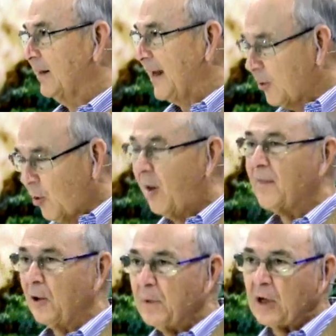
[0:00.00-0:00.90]
Later
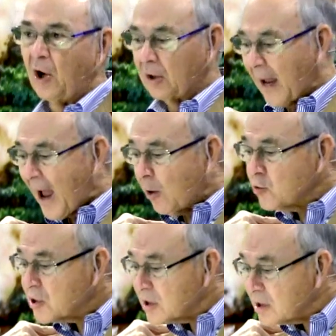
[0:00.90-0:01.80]
on, they'll be called
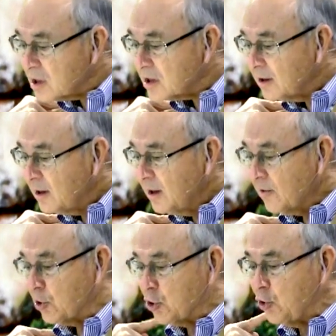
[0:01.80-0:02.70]
houses,
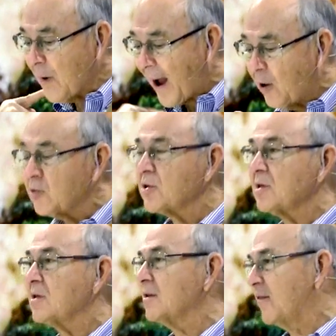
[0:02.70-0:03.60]
the two
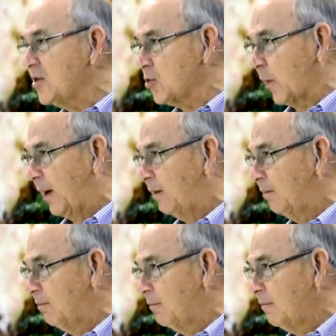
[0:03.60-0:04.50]
houses of
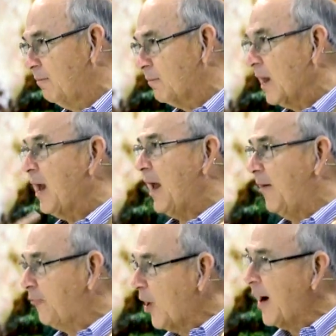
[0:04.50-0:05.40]
Israel,
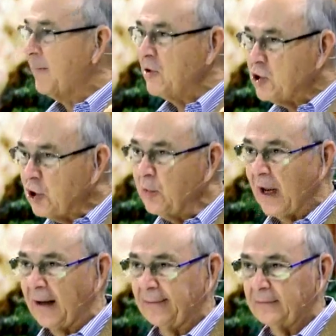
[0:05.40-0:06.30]
Ephraim and
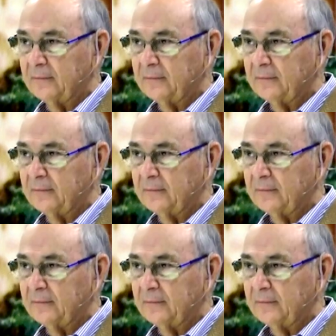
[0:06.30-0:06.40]
Judah.